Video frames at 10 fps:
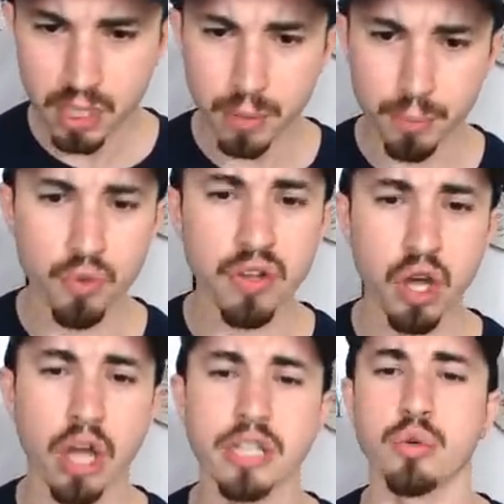Moving
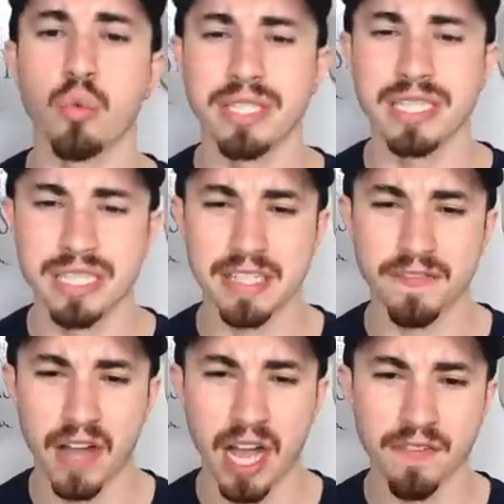on to
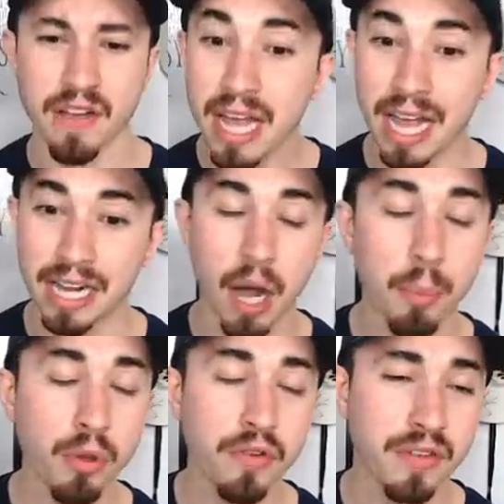165, a
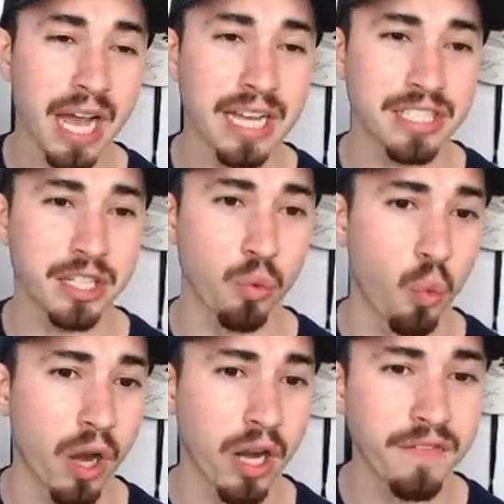couple of guys here.
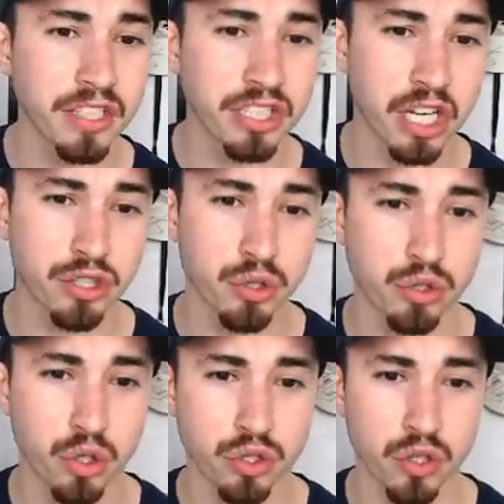One in Vincenzo
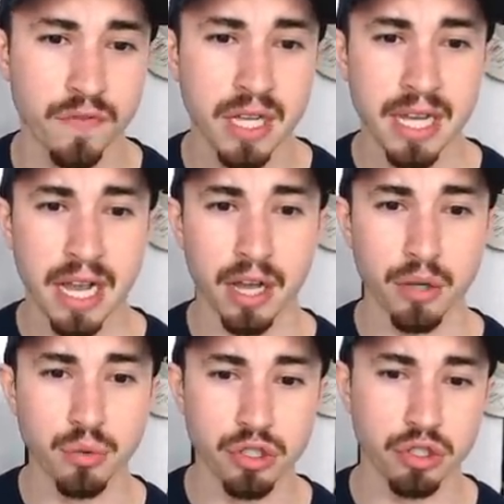Joseph, uh,
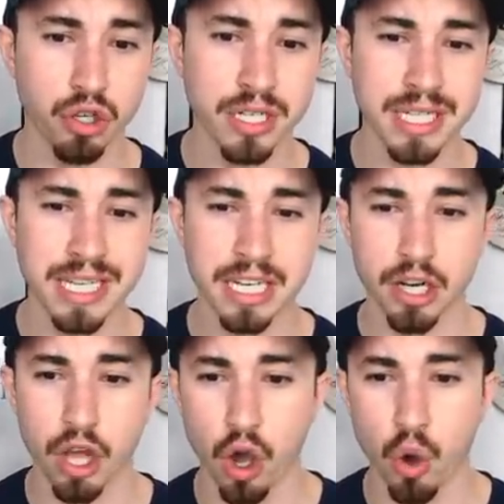who's 13 and
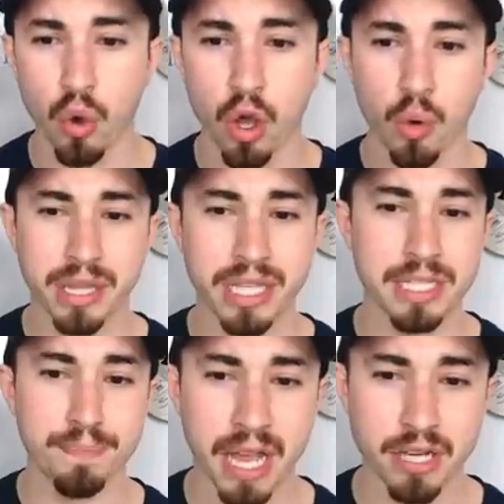0 with his
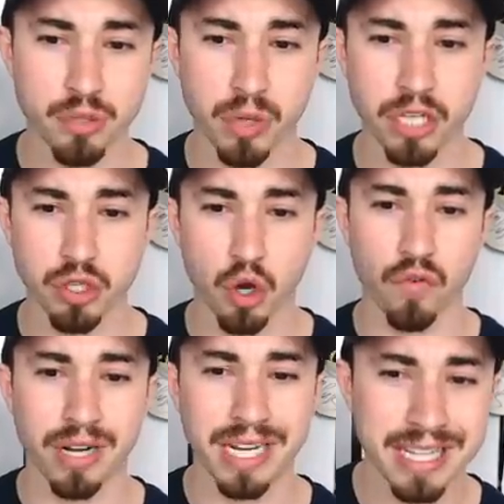best wins
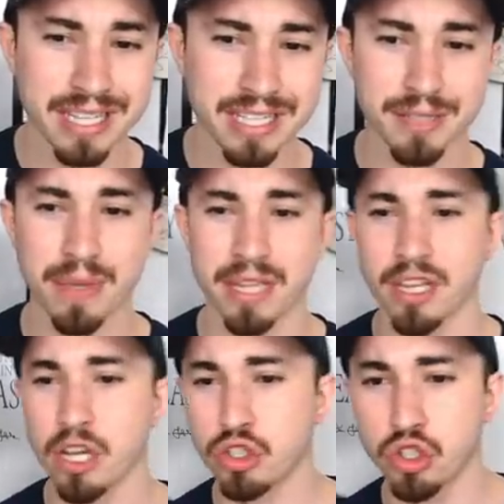over Ethan
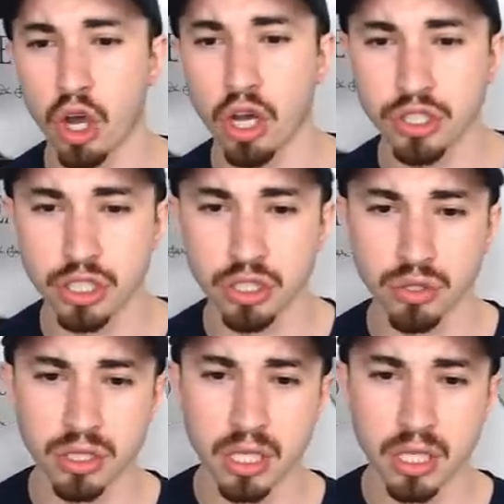Smith, Josh Shields,